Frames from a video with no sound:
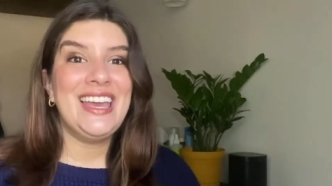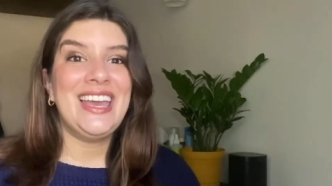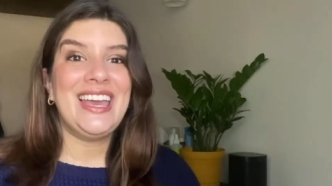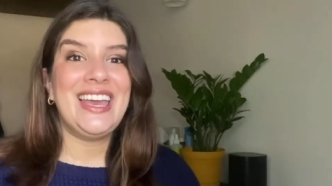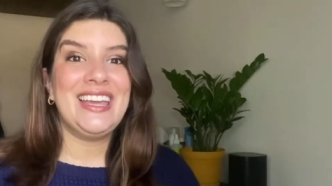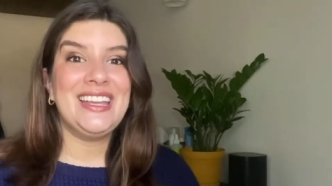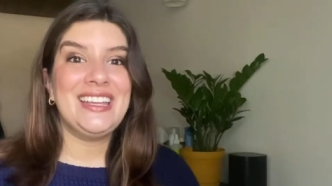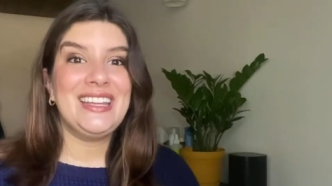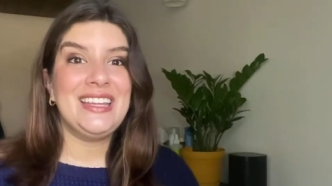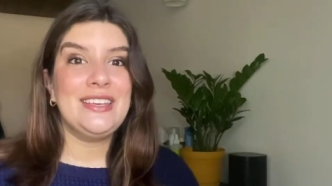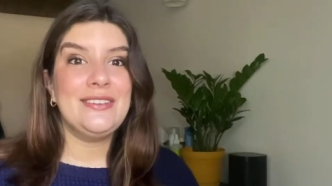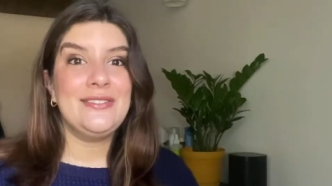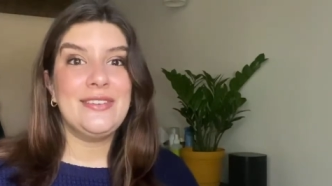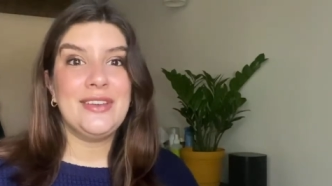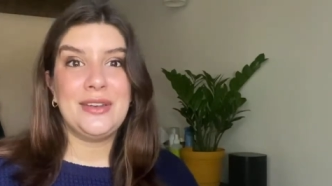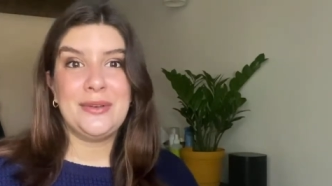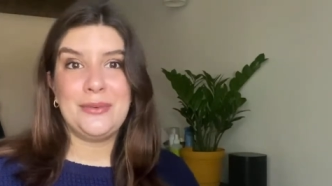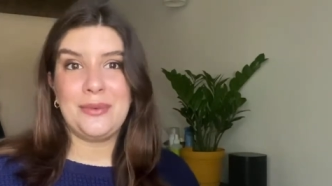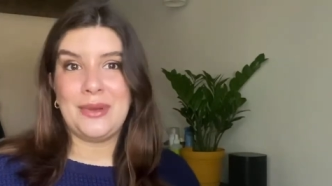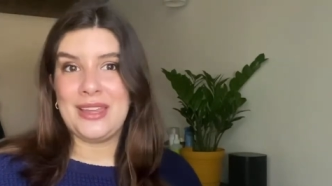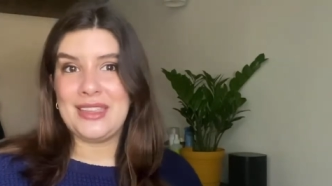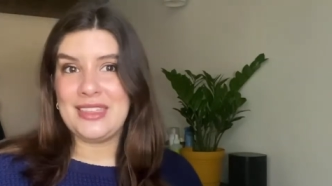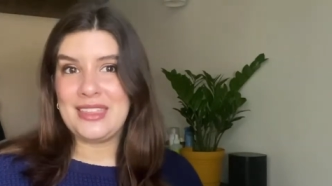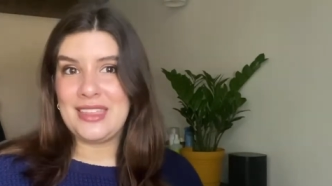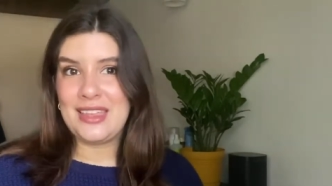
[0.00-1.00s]
And even
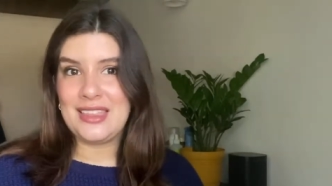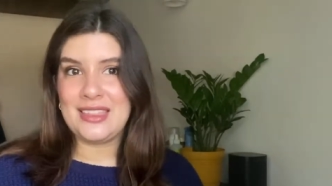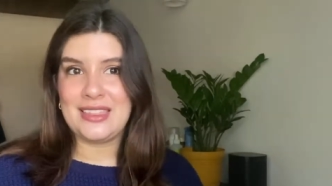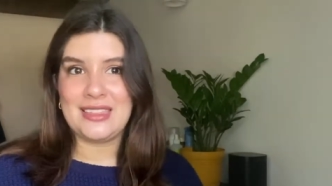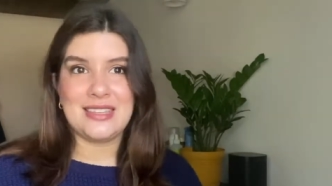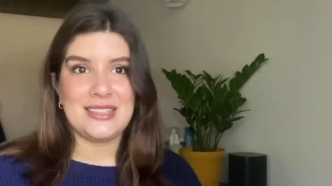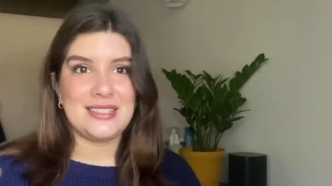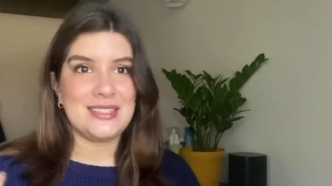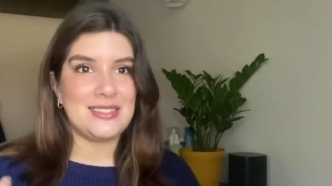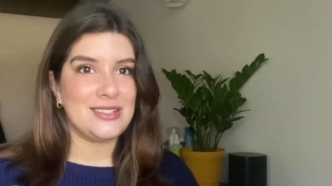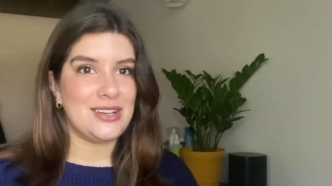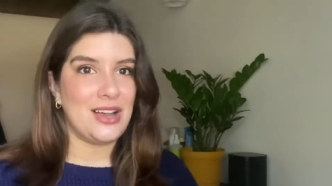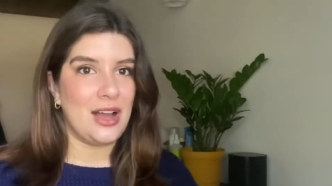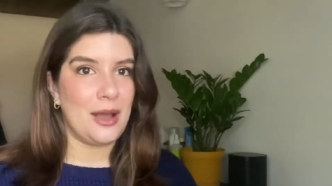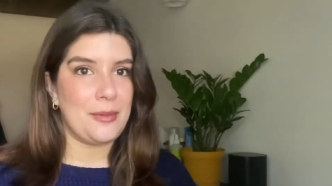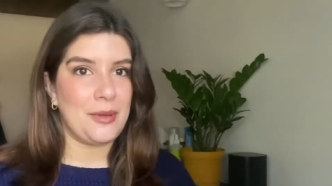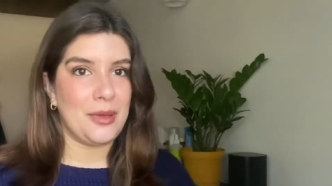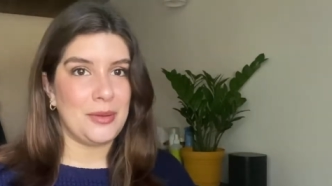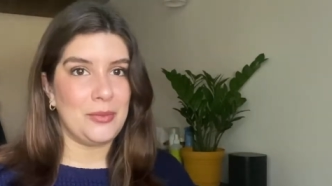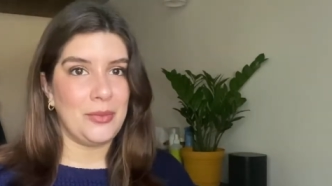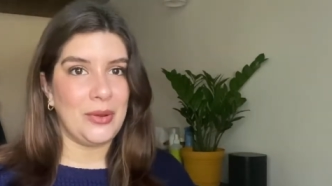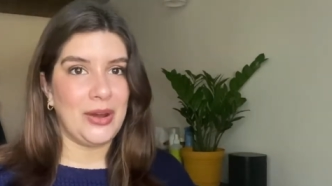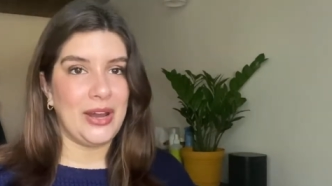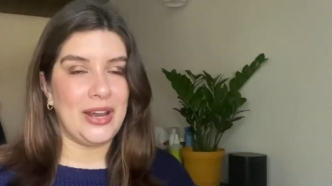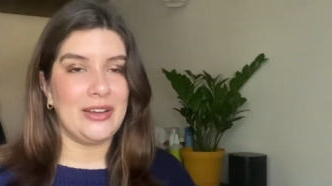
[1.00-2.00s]
with this top
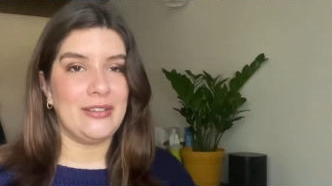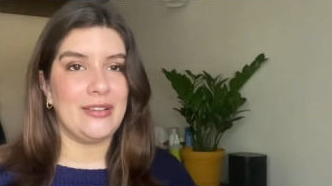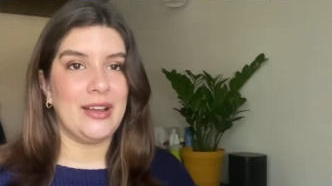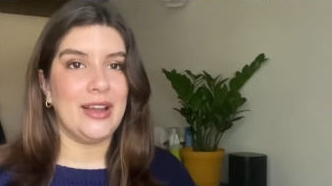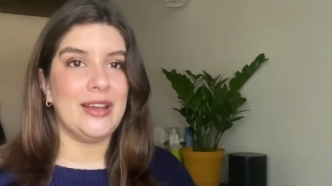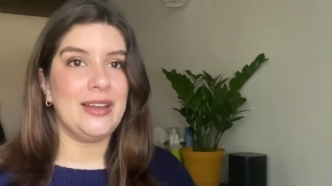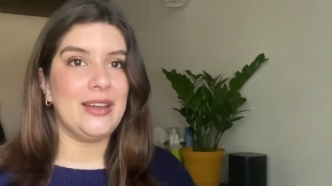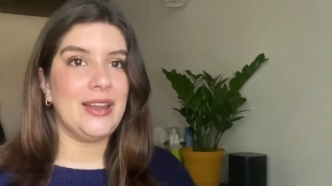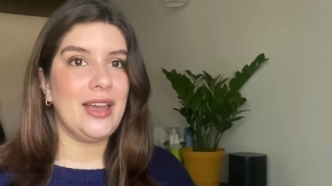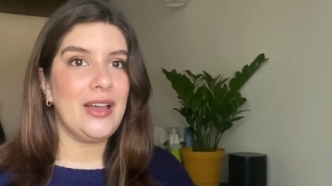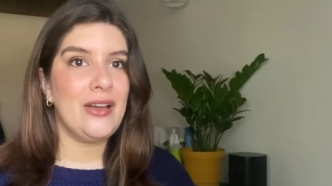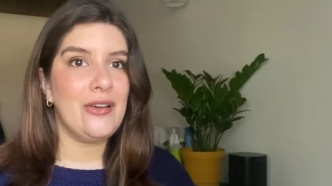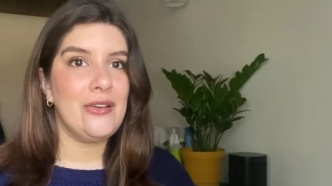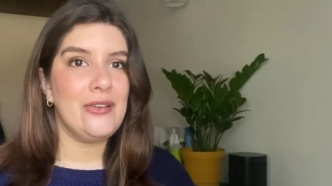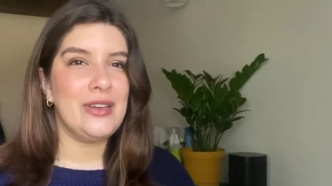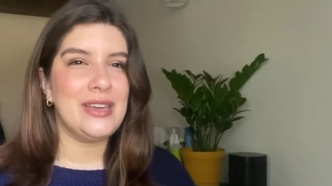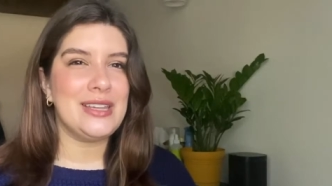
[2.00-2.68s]
I'm wearing right now,